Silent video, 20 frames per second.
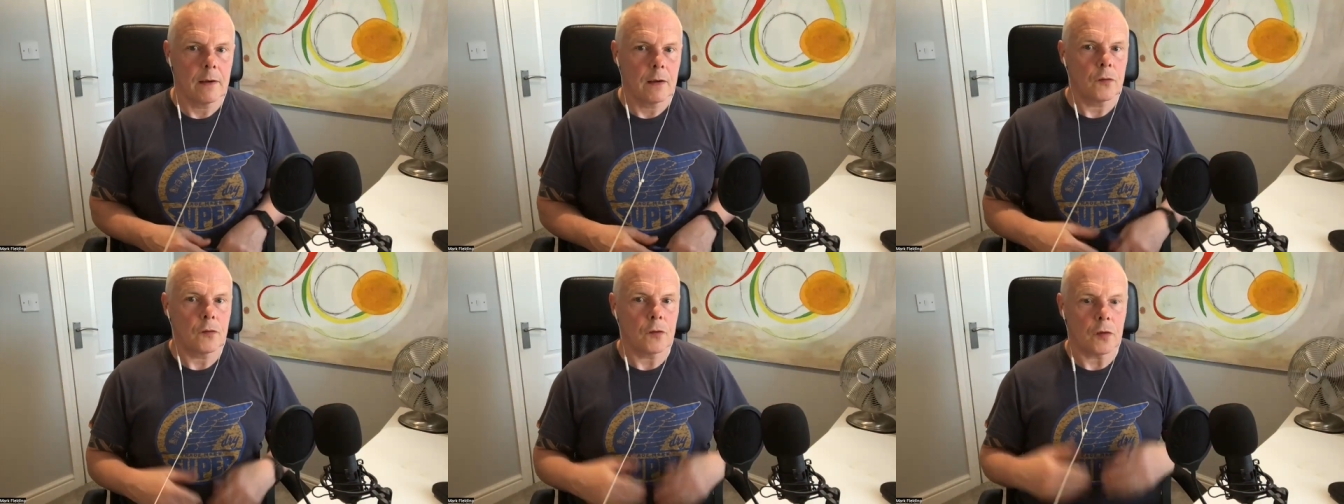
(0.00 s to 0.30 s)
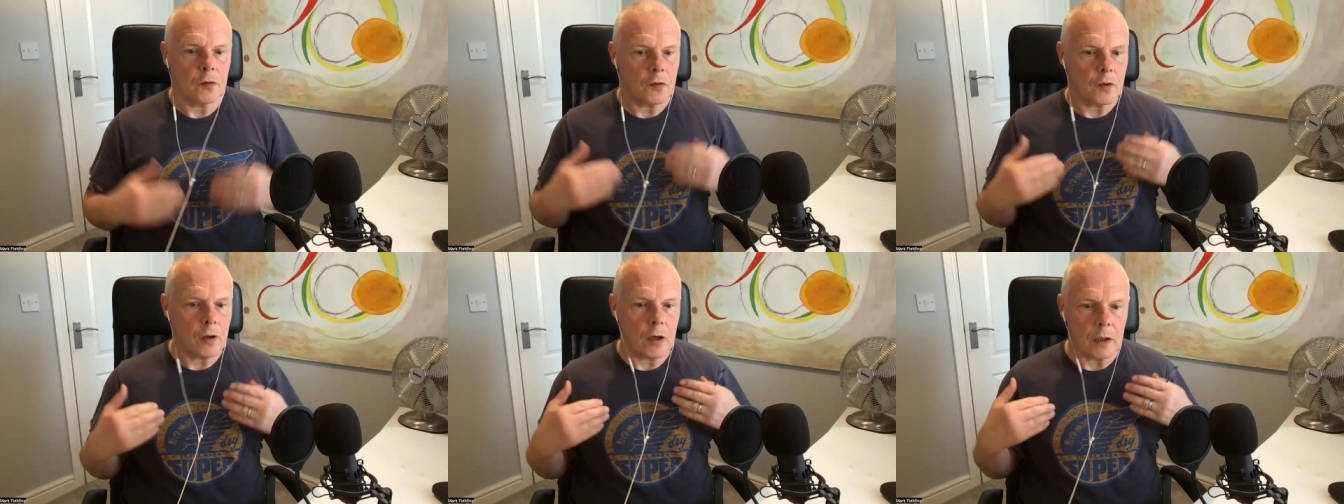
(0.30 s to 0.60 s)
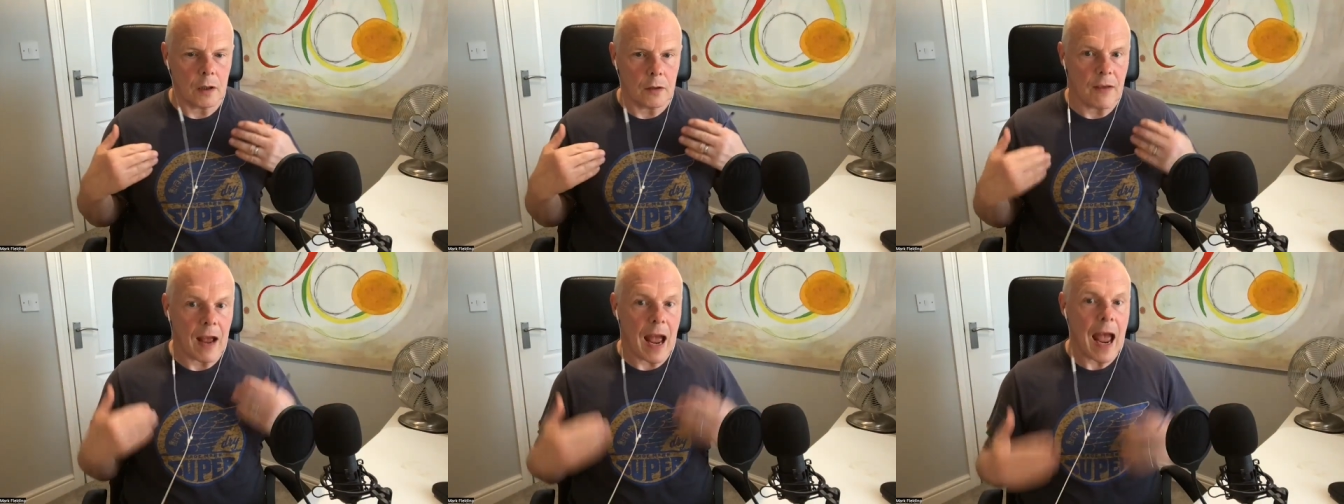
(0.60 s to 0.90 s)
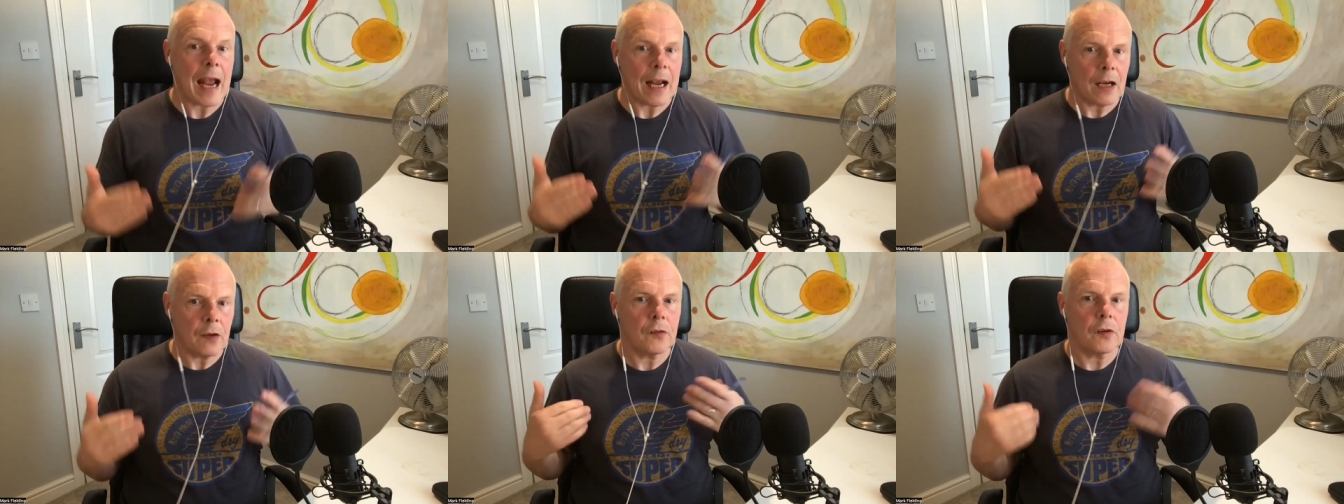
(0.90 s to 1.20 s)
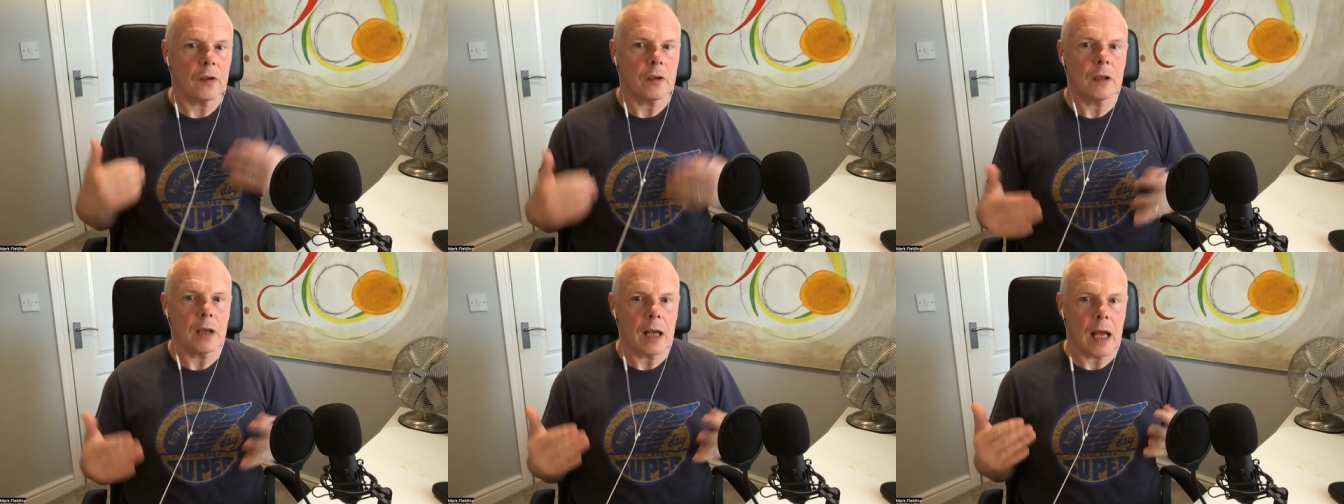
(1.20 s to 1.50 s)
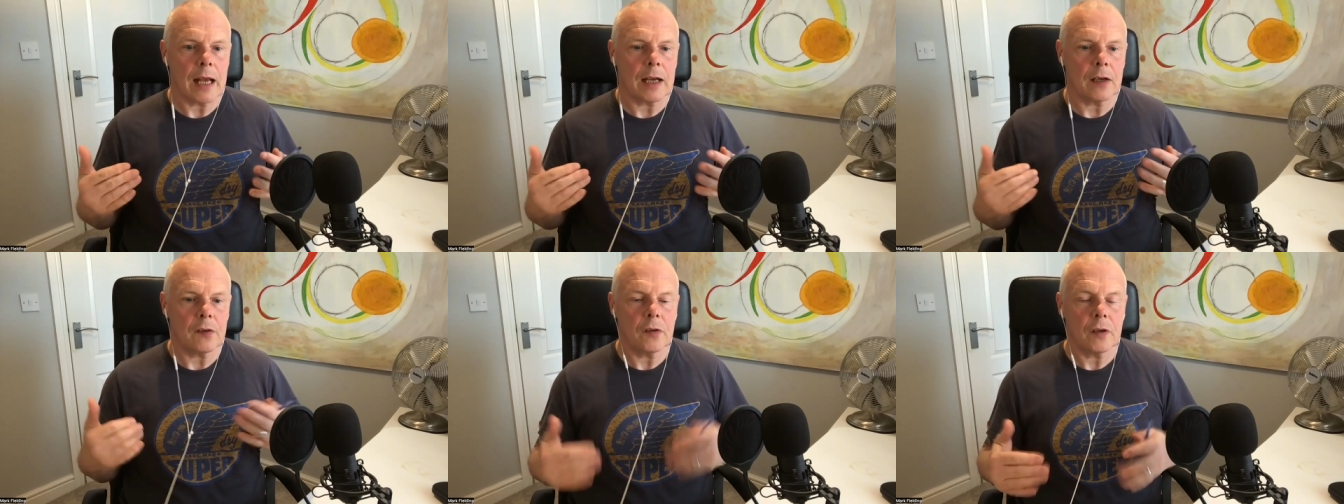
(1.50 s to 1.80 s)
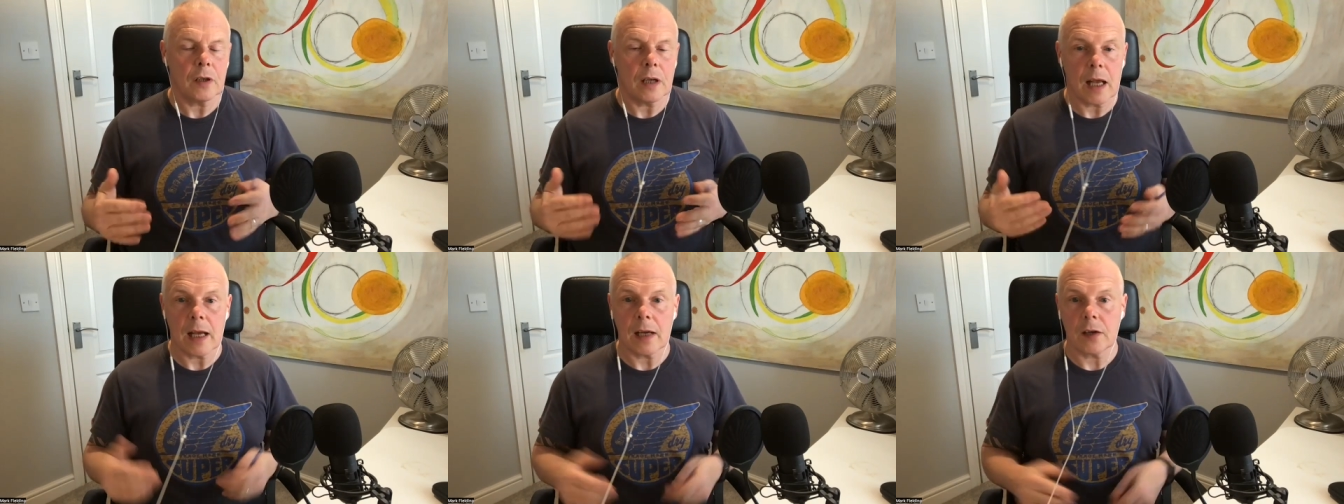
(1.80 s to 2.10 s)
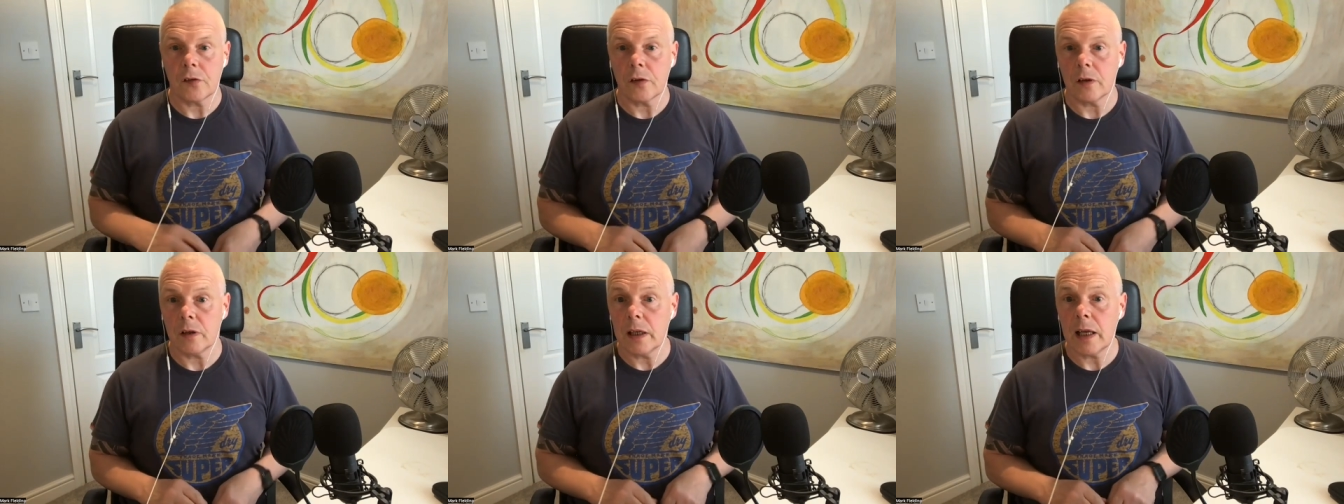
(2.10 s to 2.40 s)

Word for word: just kind of action, action, action.